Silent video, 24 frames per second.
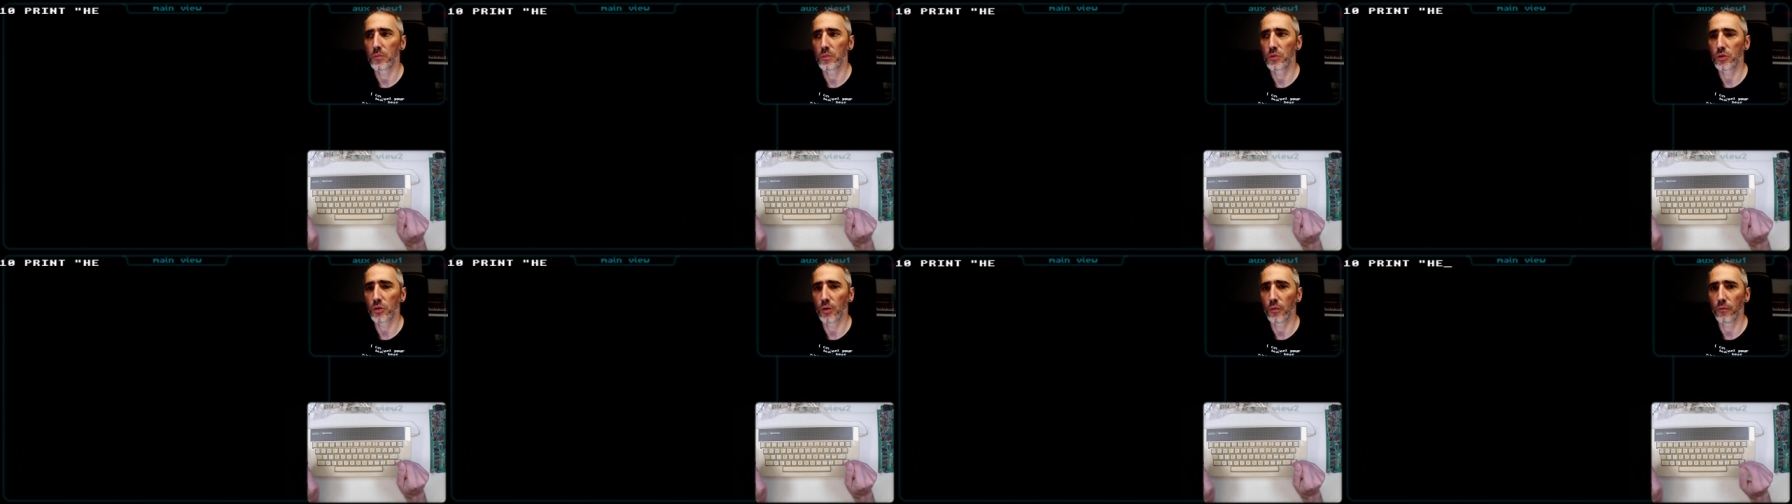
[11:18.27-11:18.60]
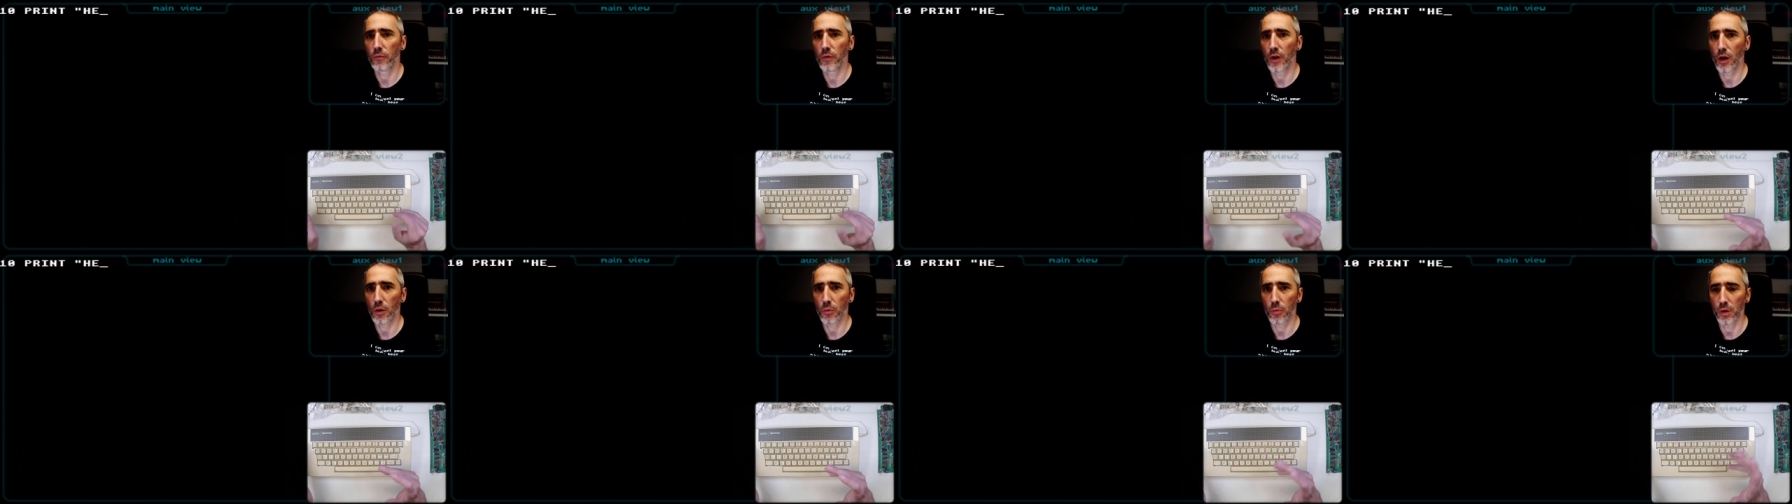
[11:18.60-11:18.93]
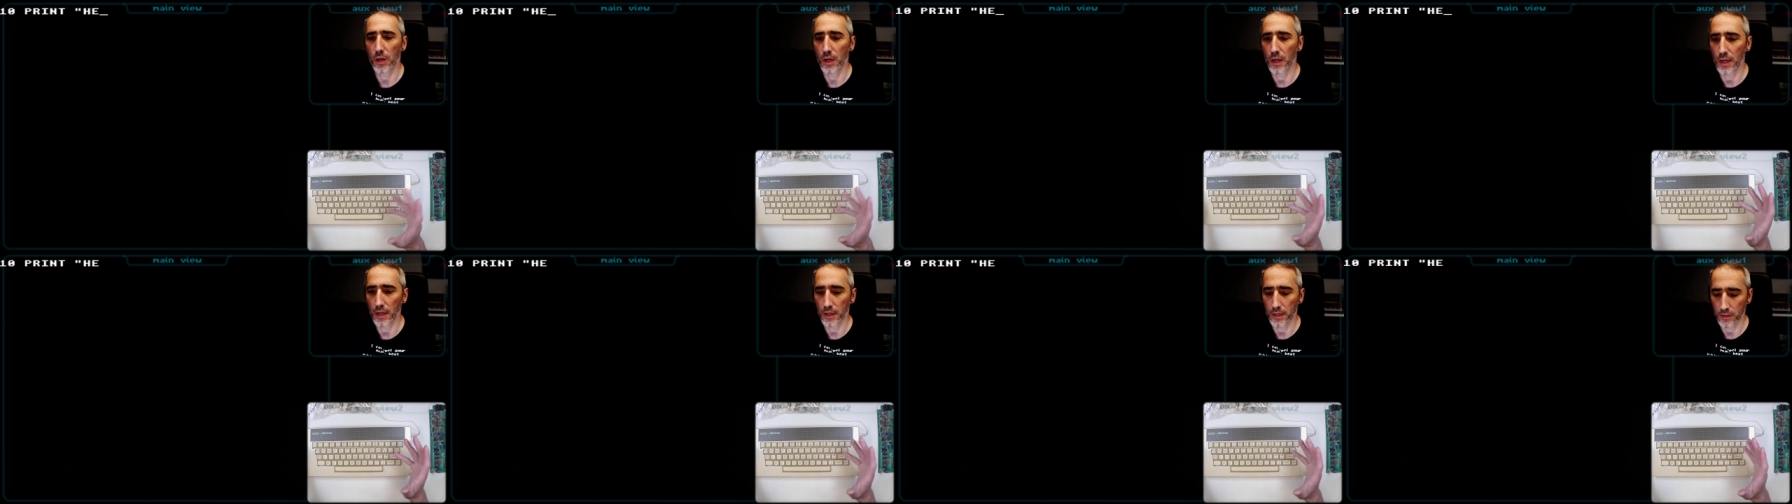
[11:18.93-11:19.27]
somewhere
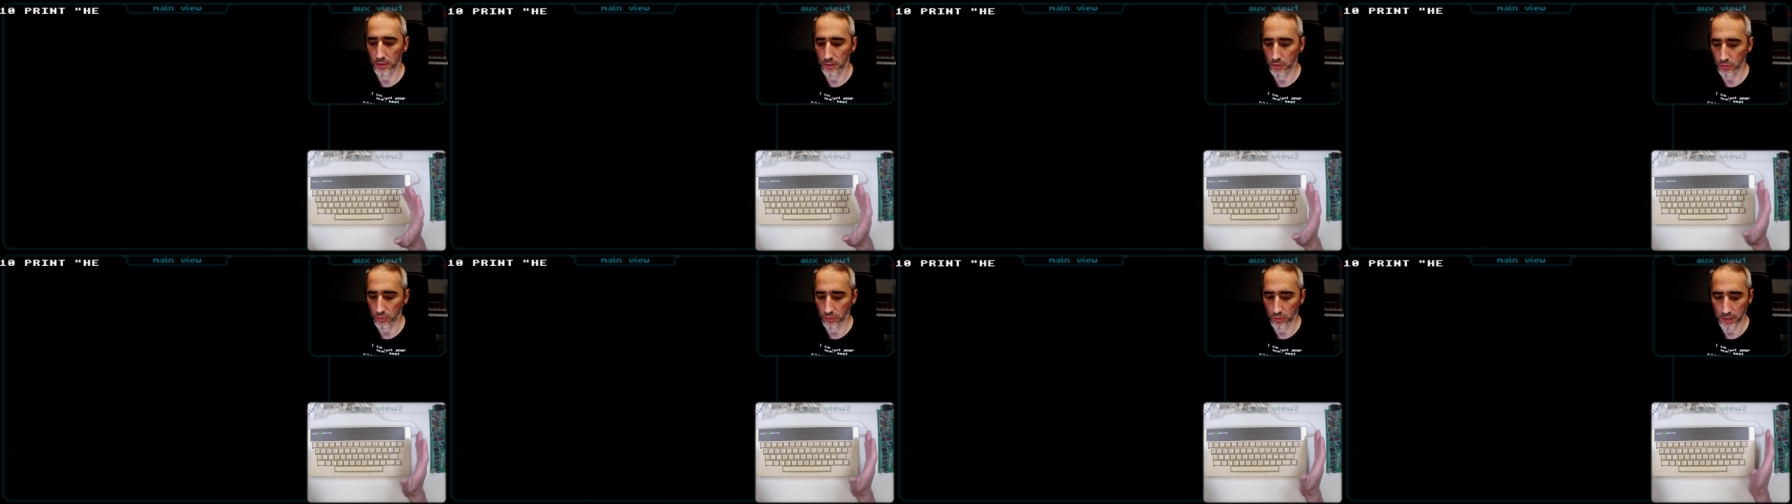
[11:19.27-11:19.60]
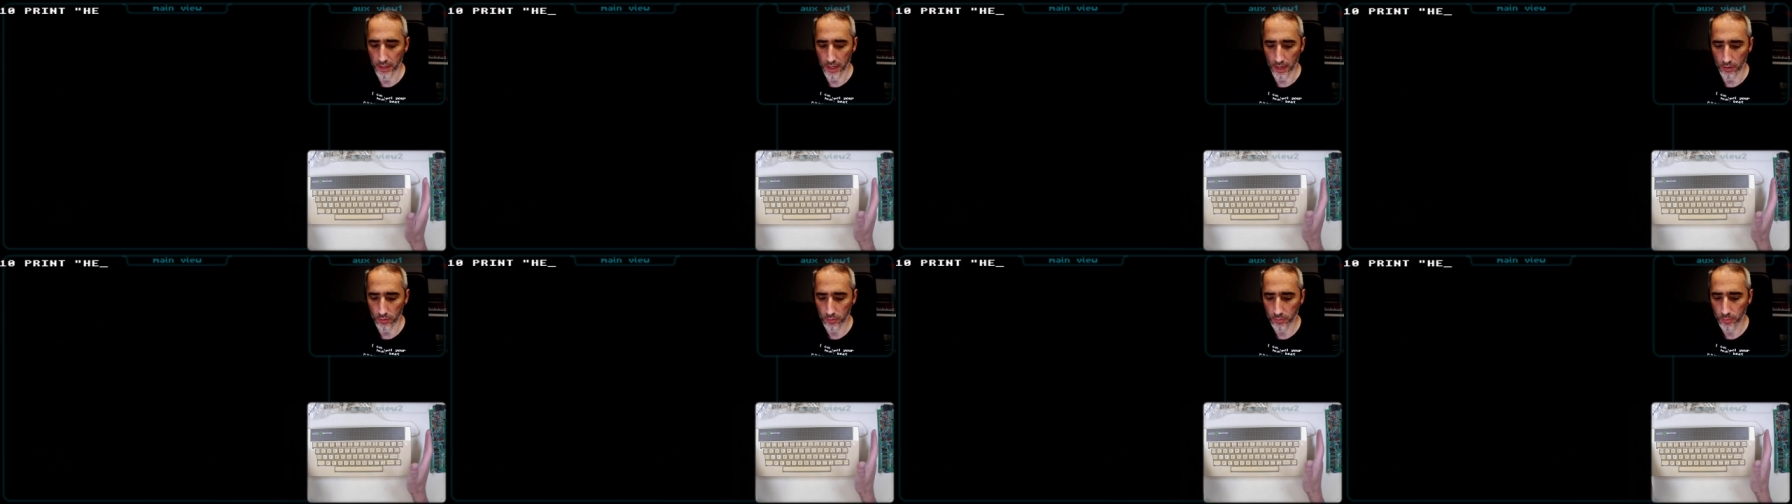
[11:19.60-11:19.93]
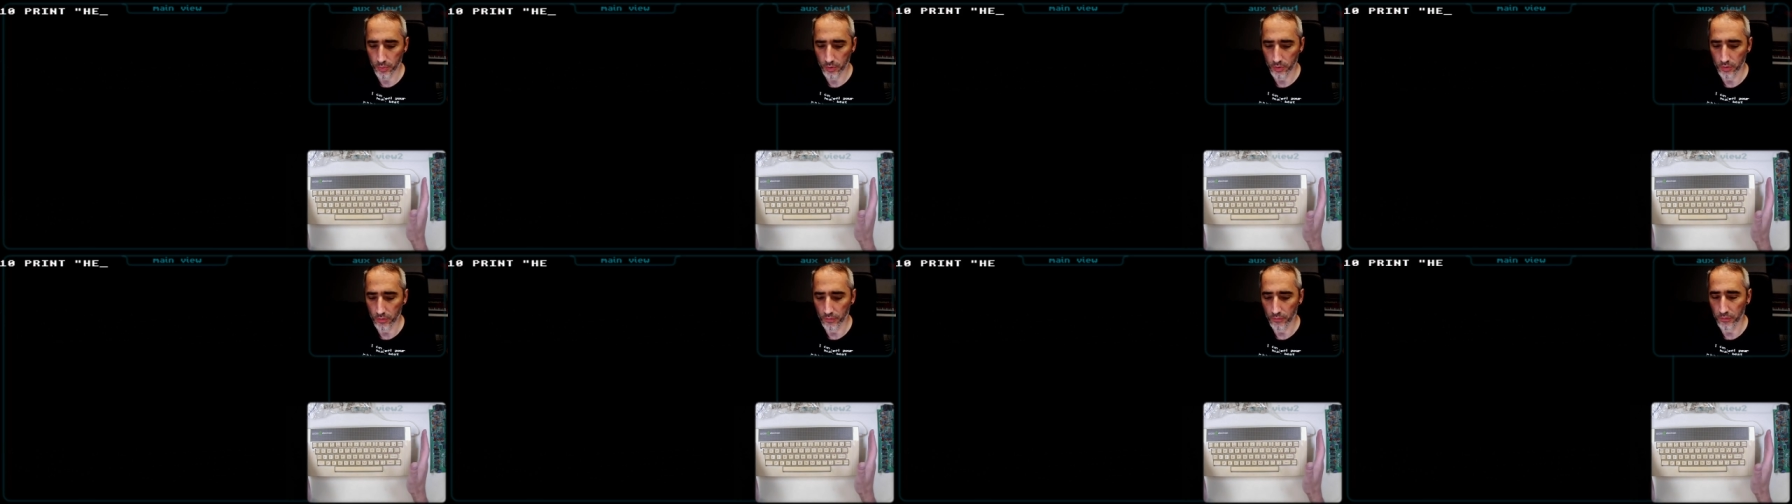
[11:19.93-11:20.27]
related to the
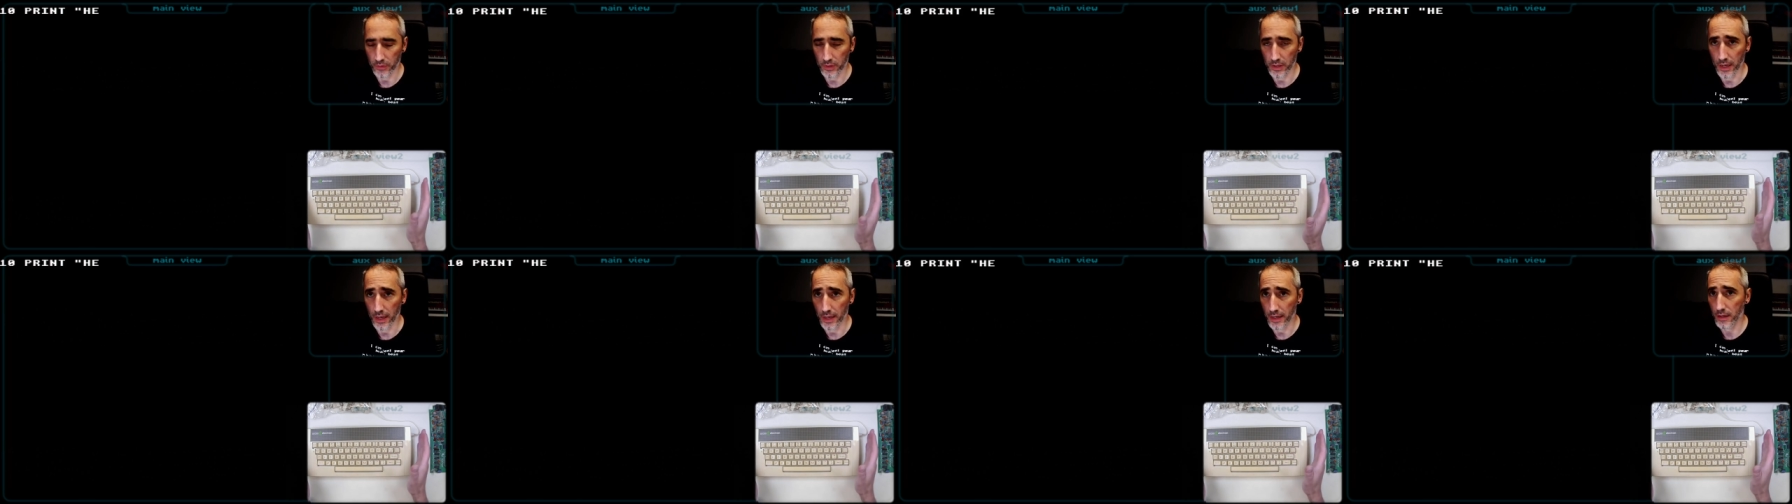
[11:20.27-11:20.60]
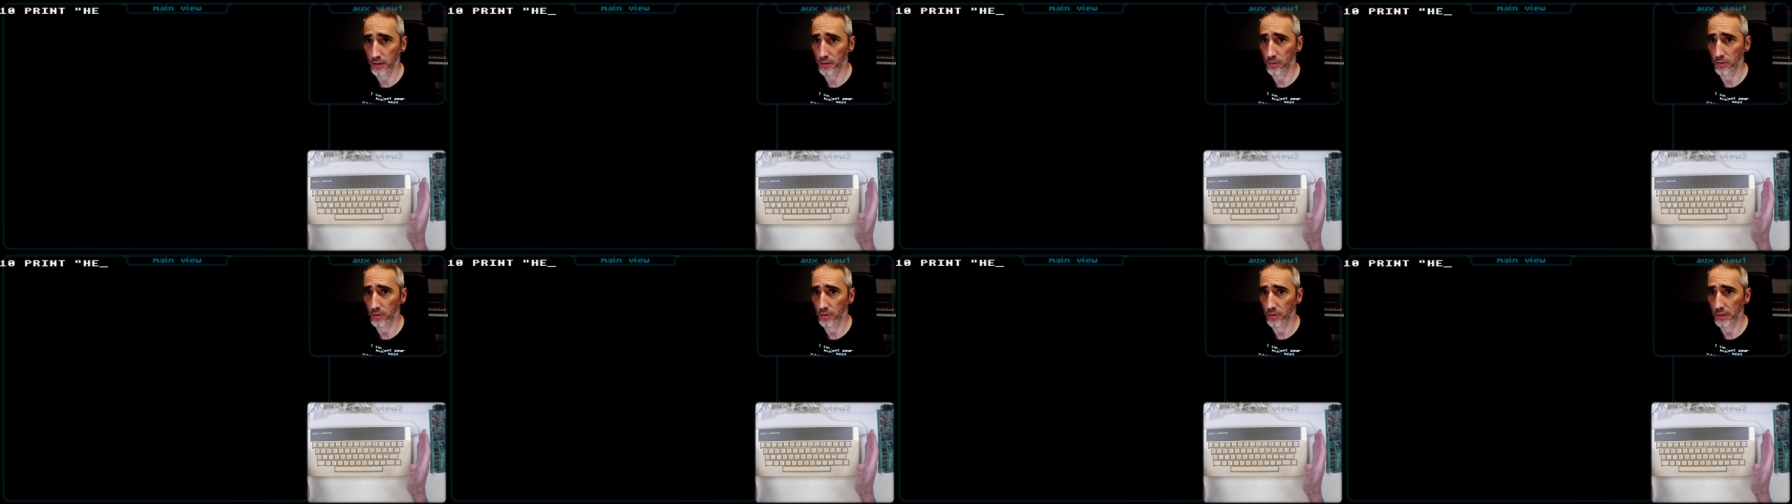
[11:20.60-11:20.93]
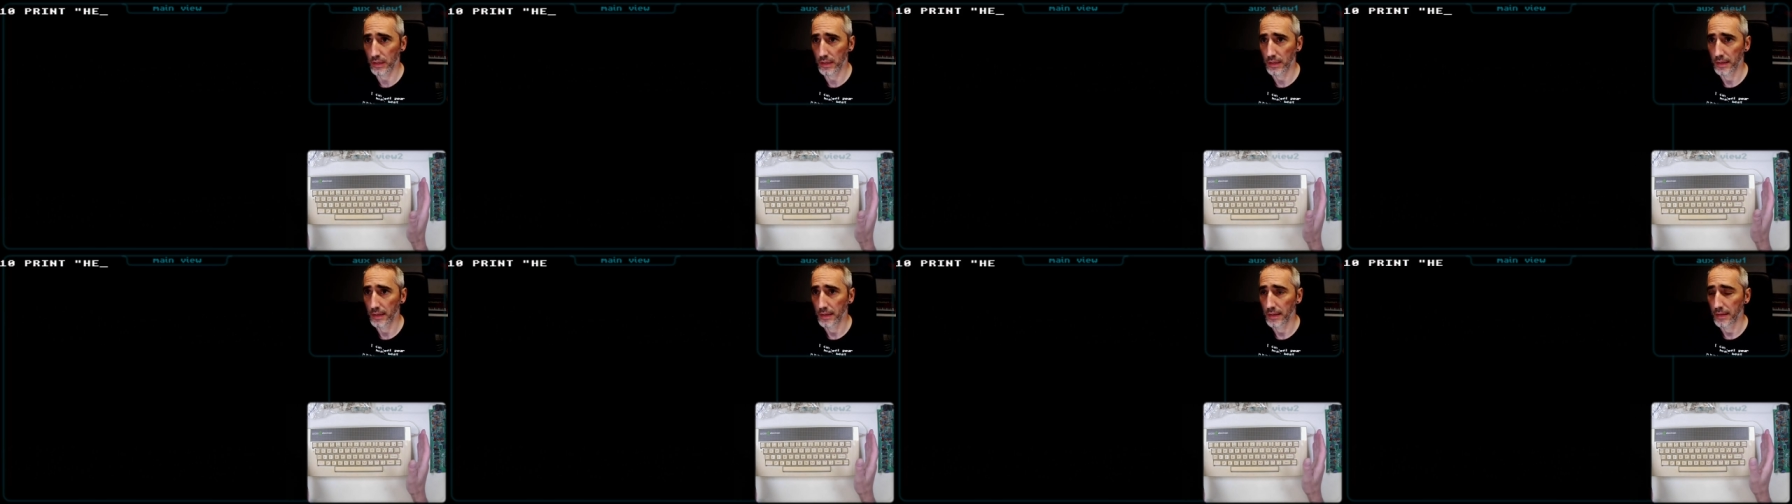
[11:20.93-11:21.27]
output of the
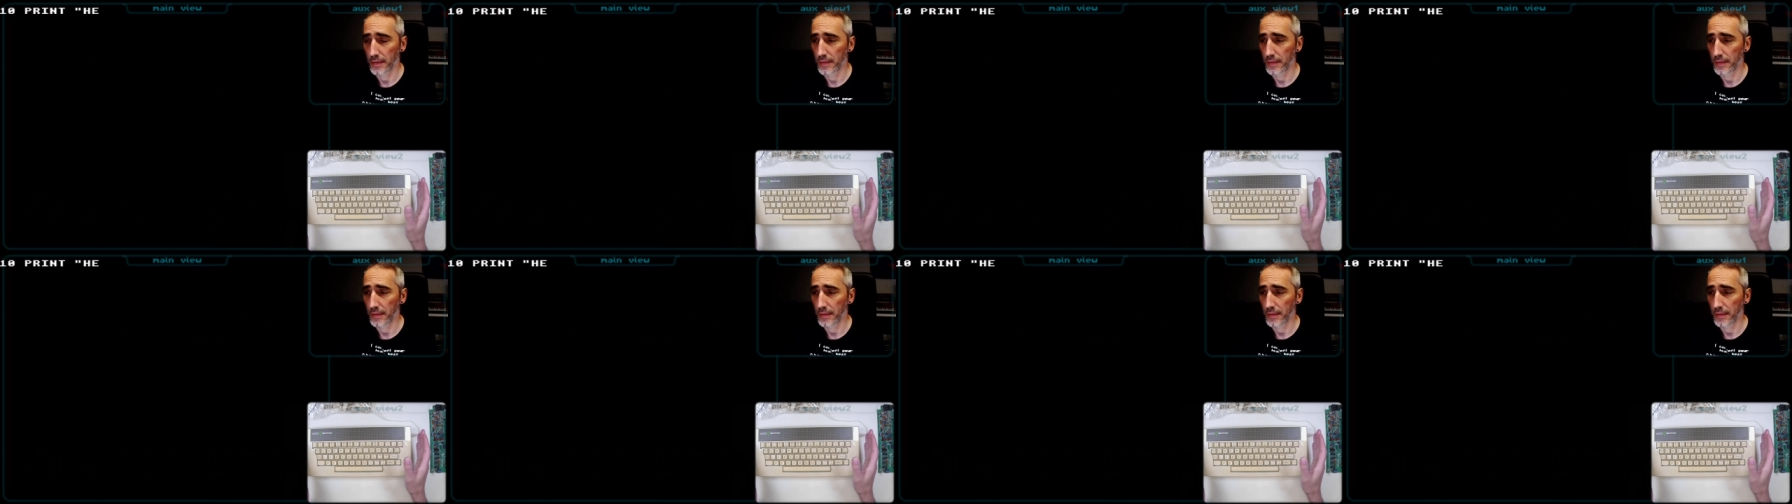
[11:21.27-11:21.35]
Acorn.